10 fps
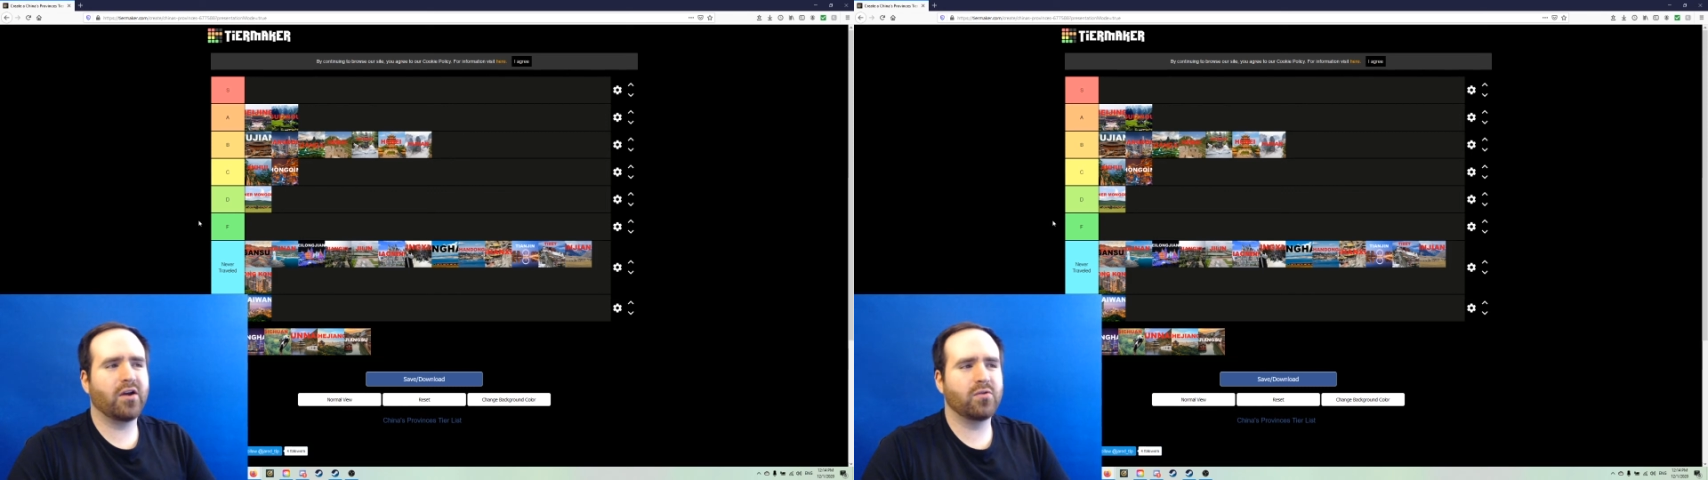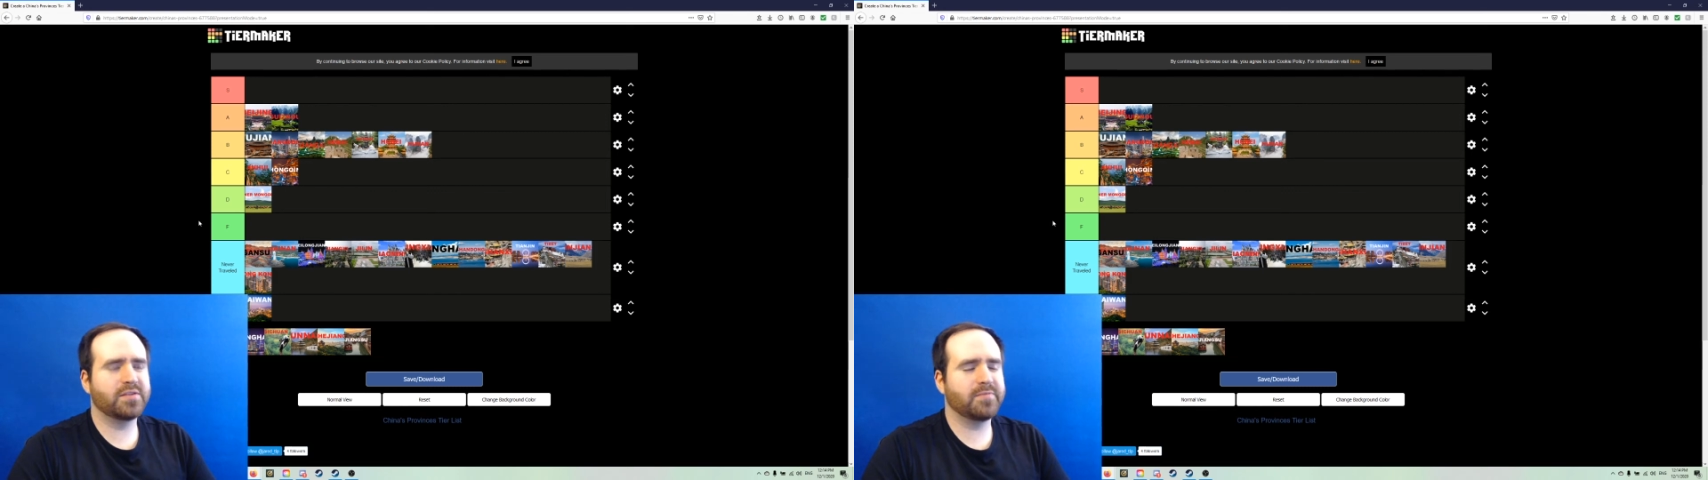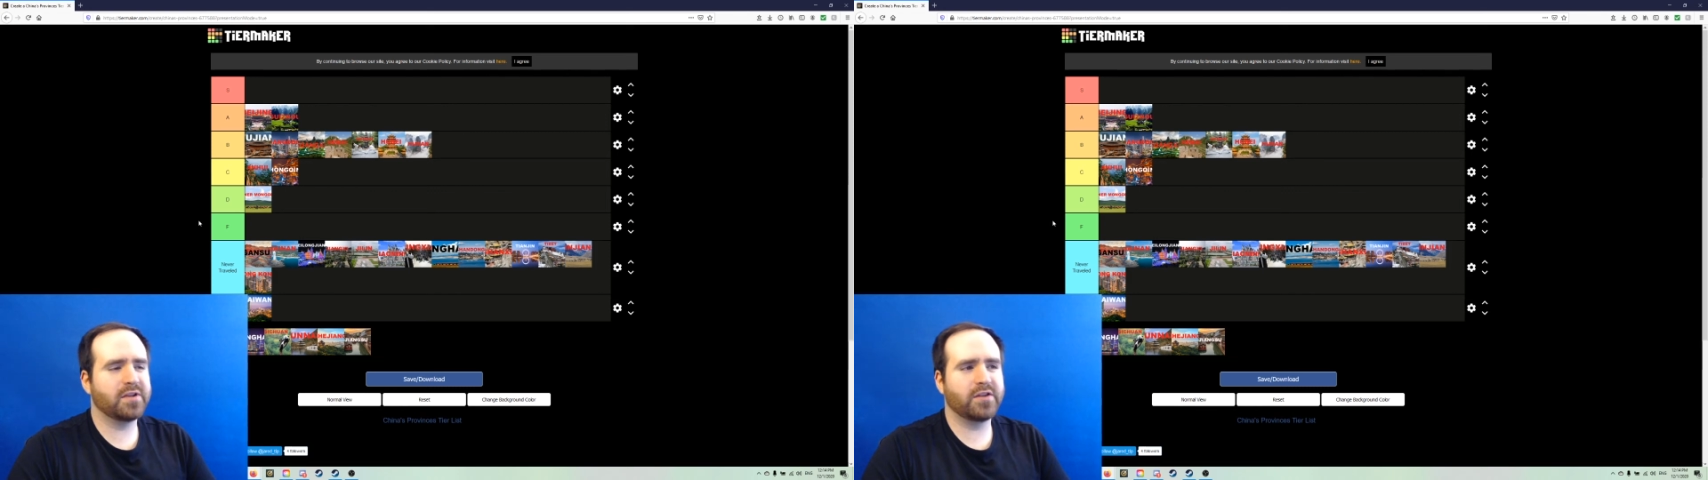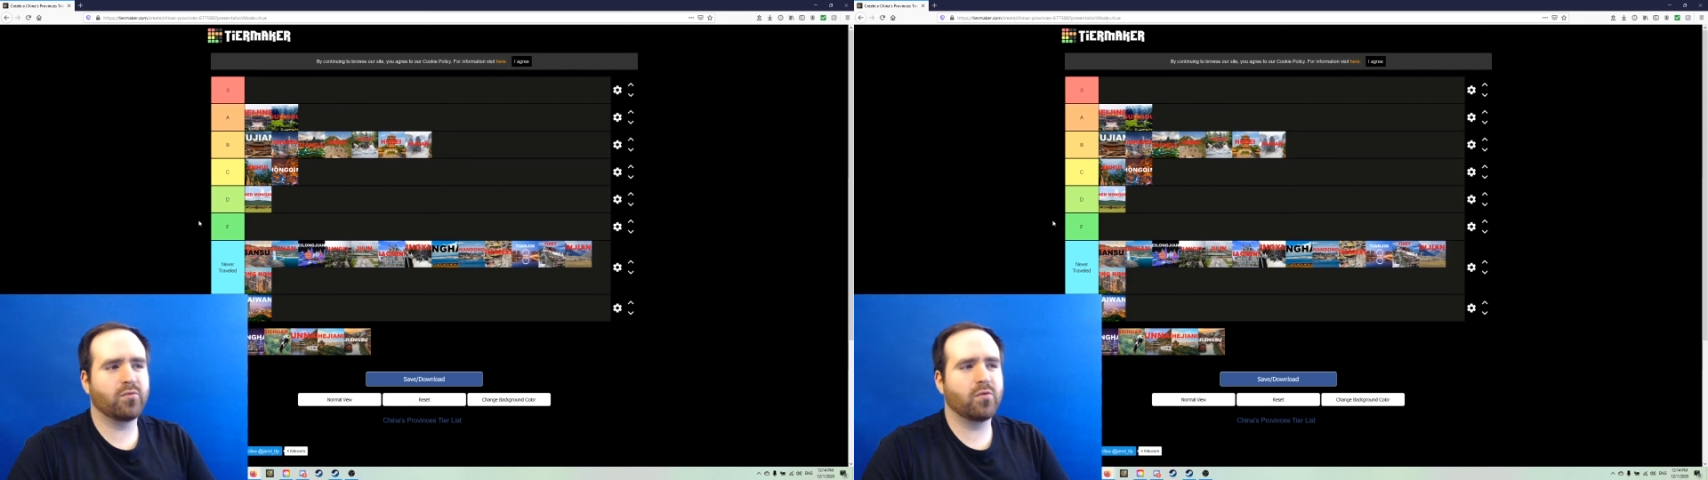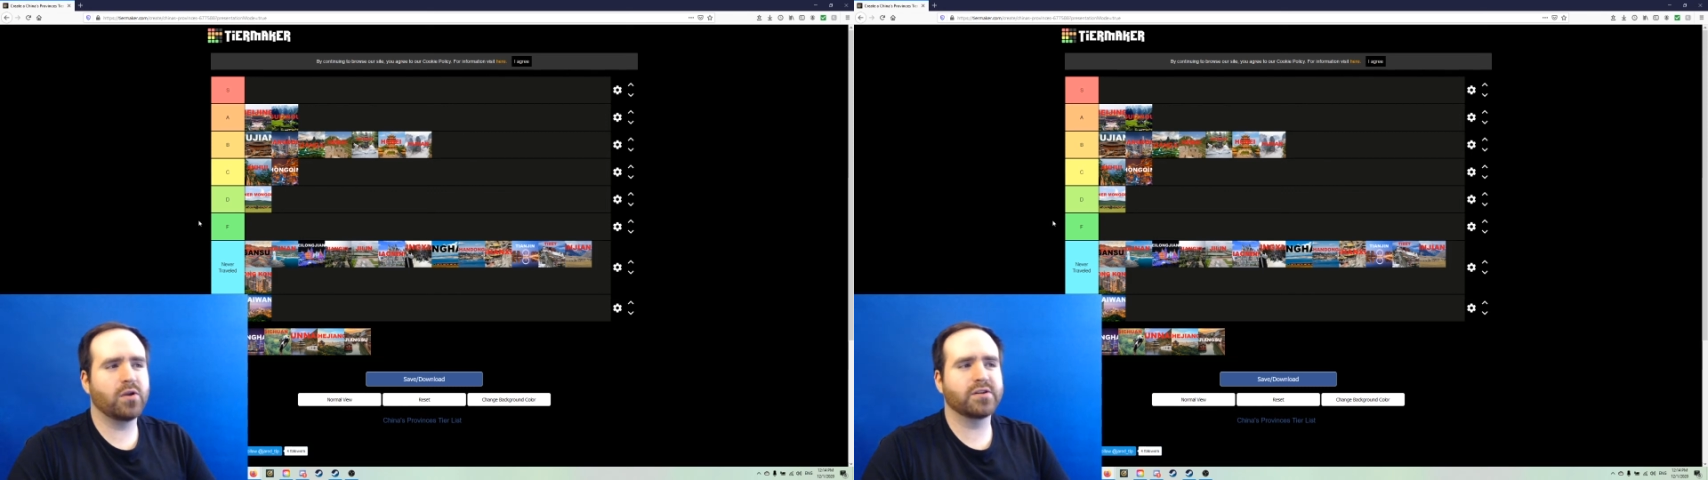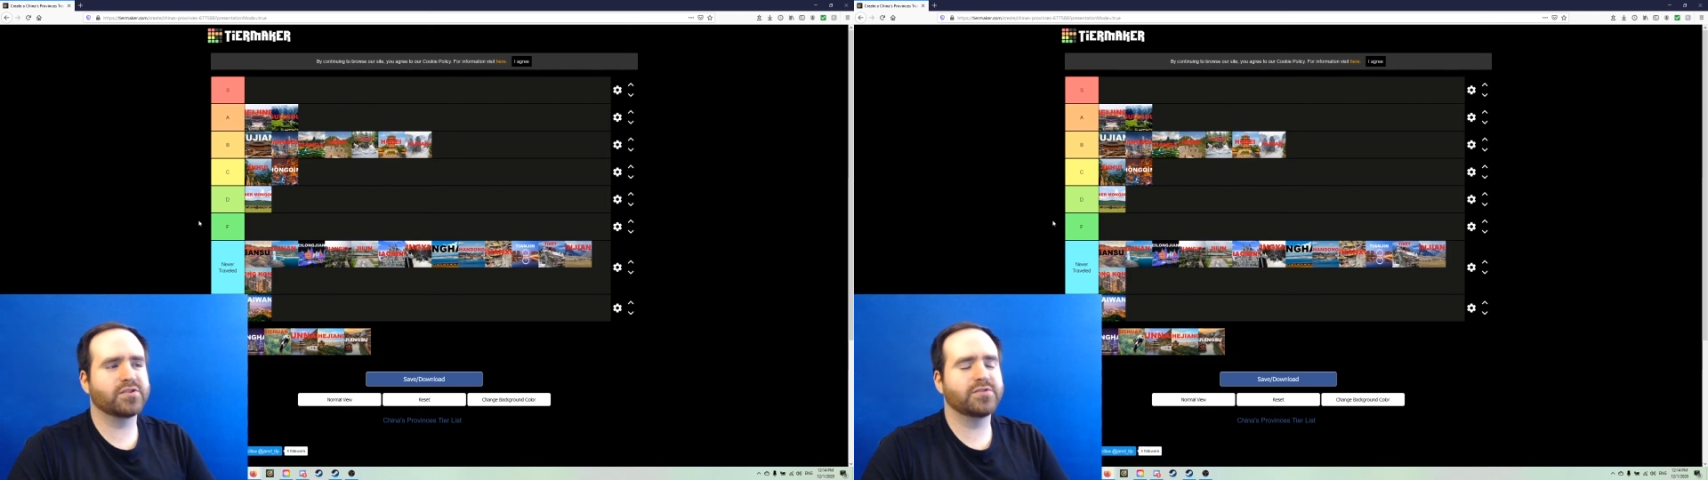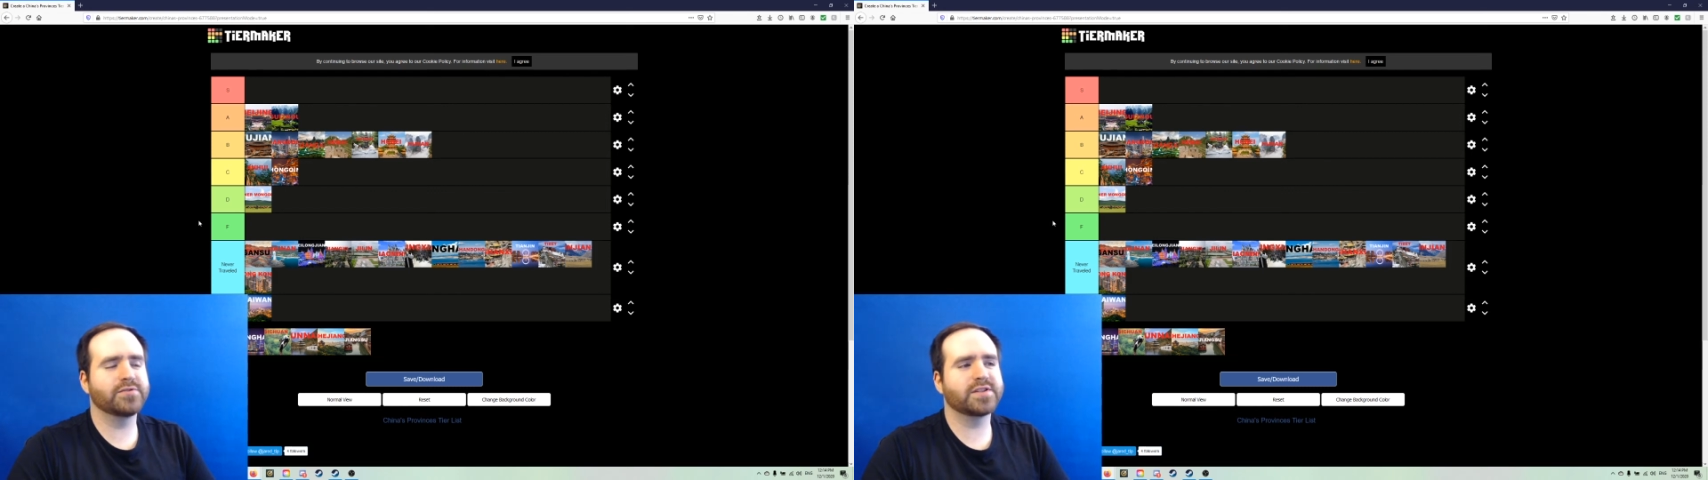ultimately wouldn't choose